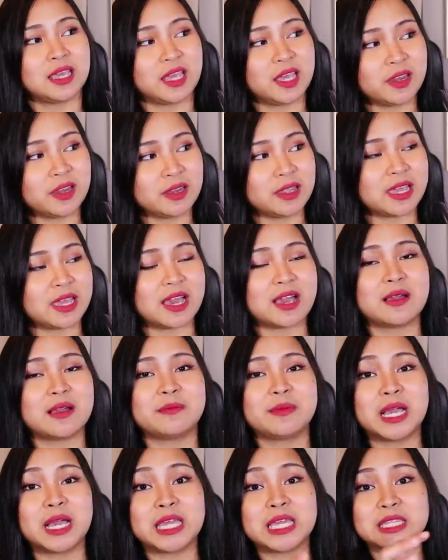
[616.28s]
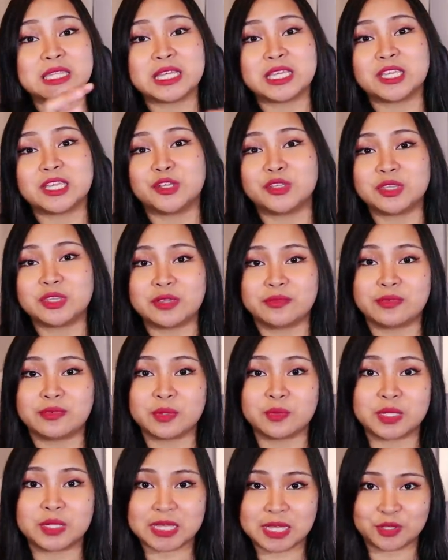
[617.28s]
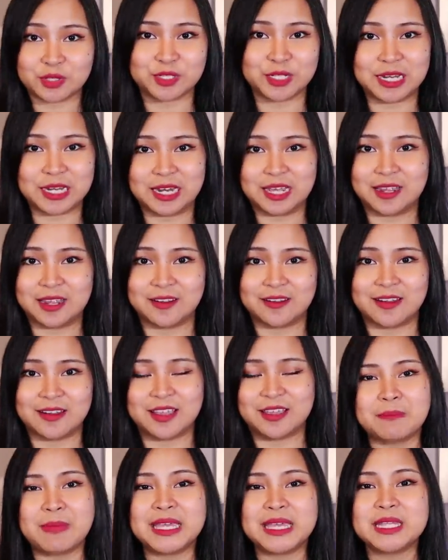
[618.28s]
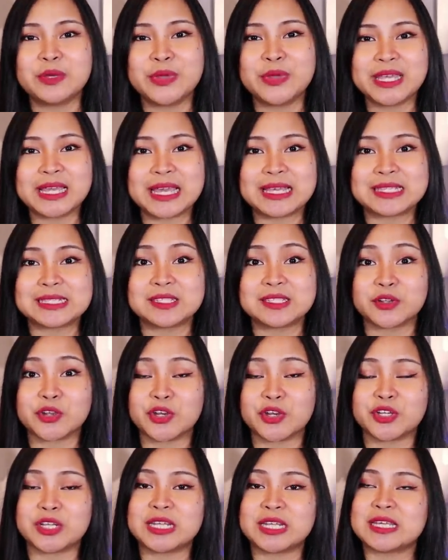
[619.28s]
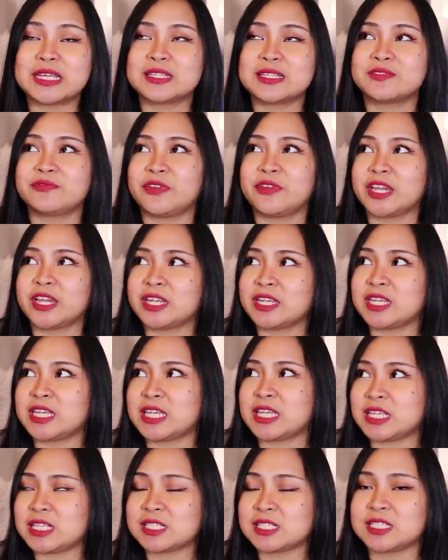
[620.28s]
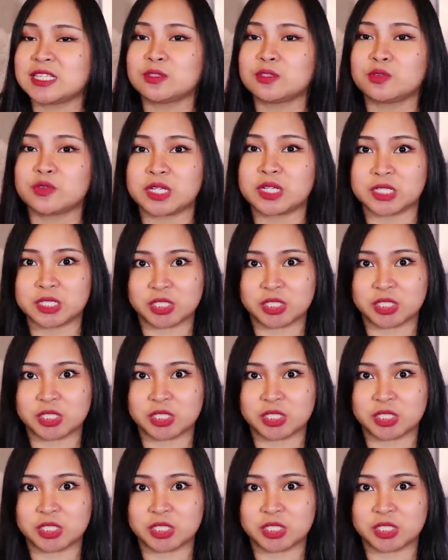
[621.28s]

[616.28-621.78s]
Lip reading: area, makikita niya yung TV without glare. By the way, guys, the curtain is very easy to